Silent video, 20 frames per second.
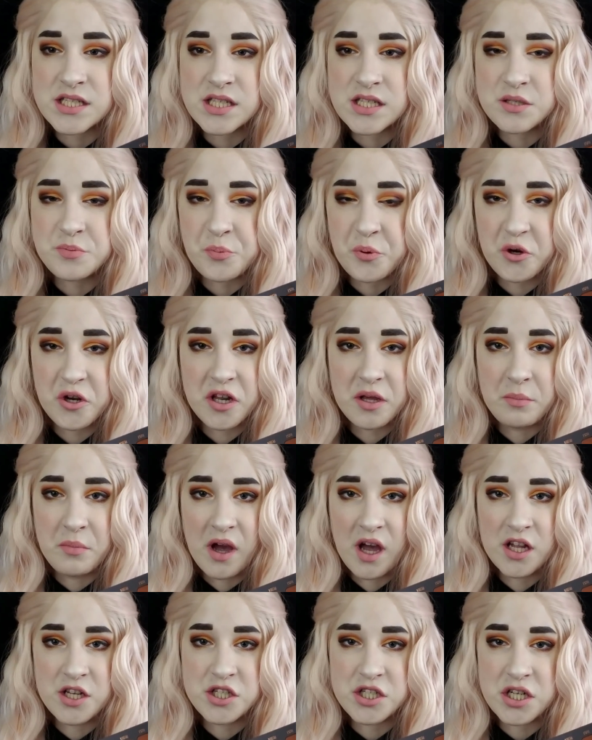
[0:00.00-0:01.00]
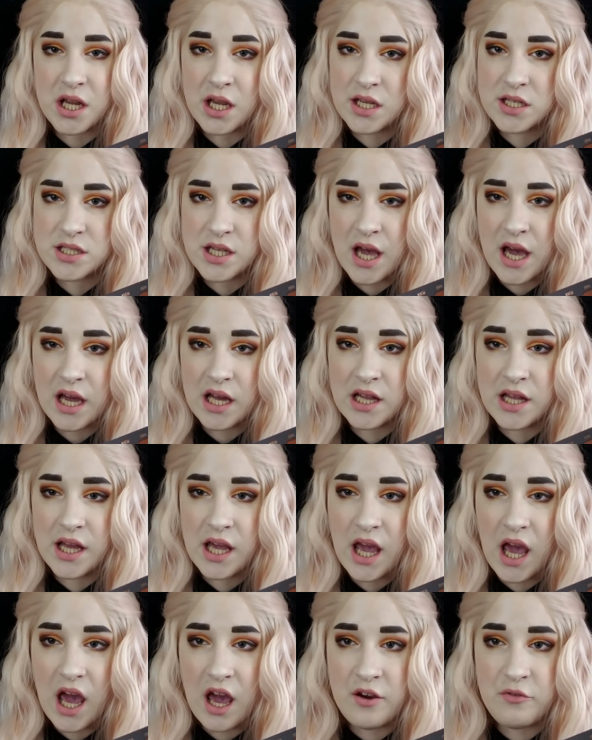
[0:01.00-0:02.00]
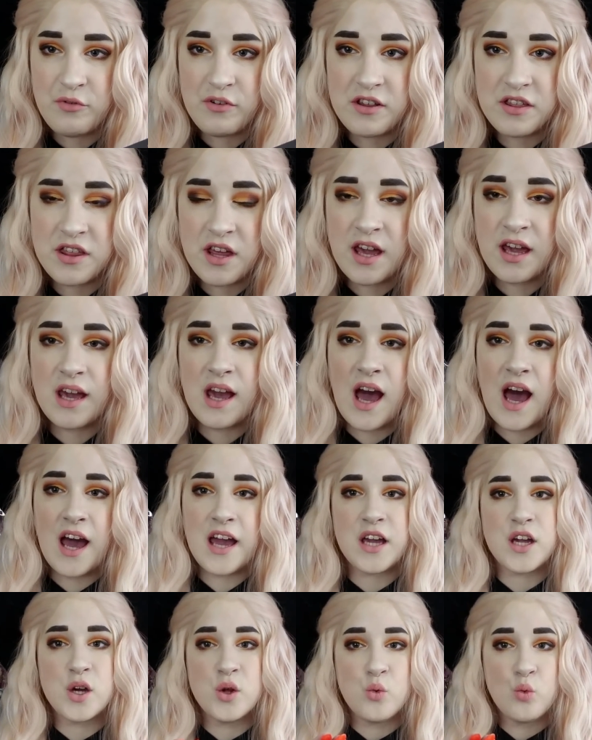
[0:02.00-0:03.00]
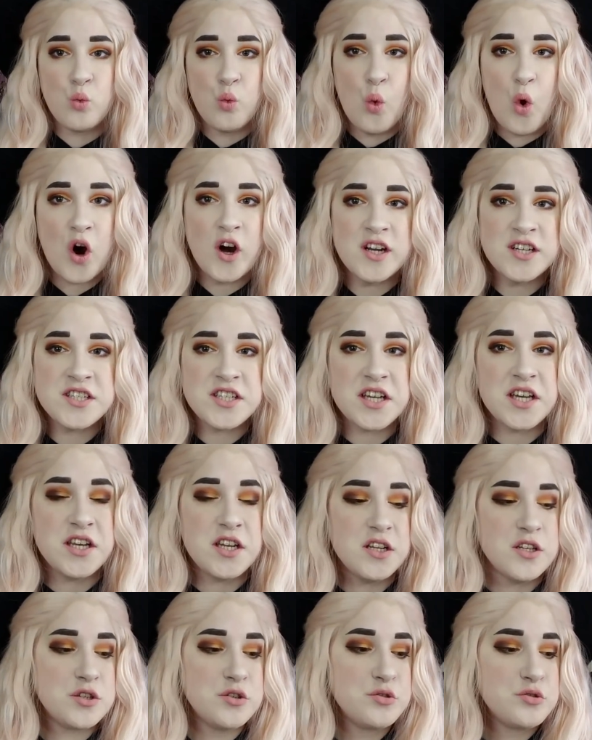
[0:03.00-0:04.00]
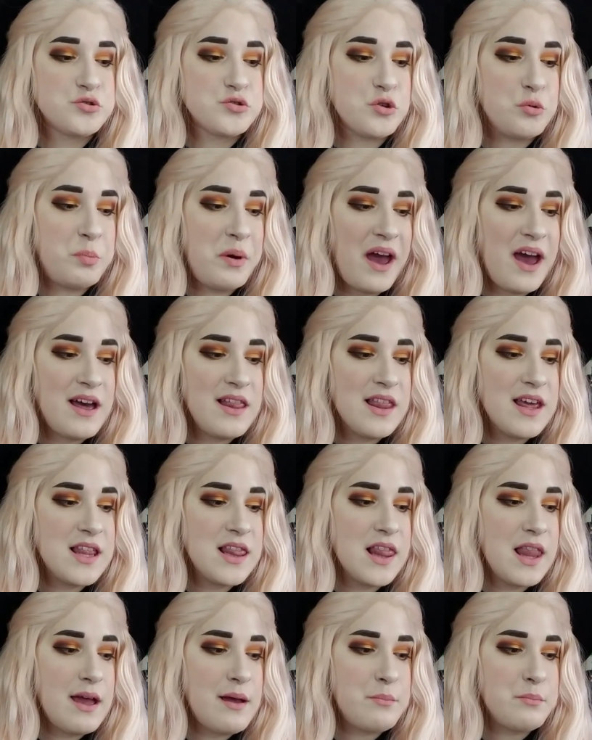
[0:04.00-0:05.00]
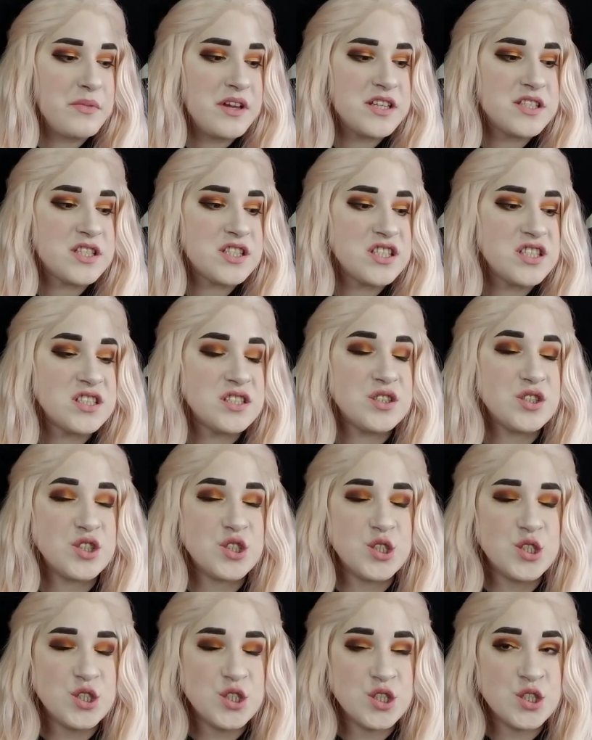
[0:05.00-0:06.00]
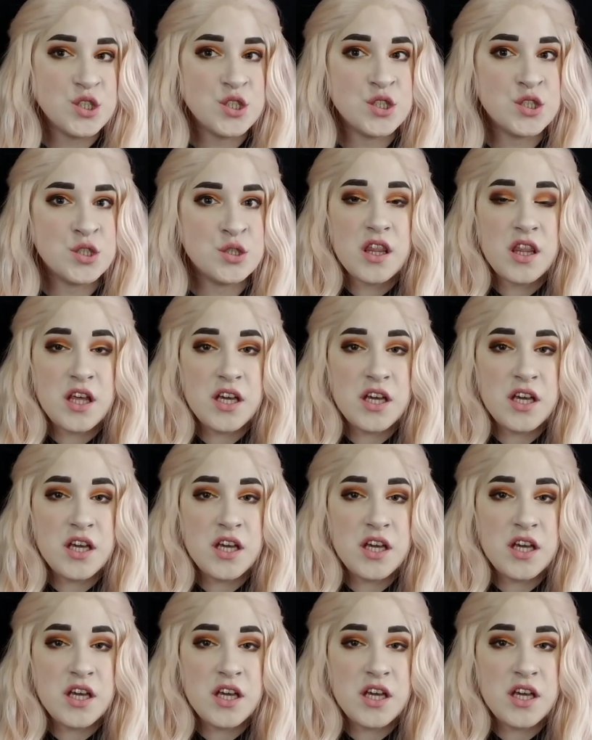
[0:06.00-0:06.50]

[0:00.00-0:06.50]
is pretty much exactly everything I could want in a neutral palette, let me tell you.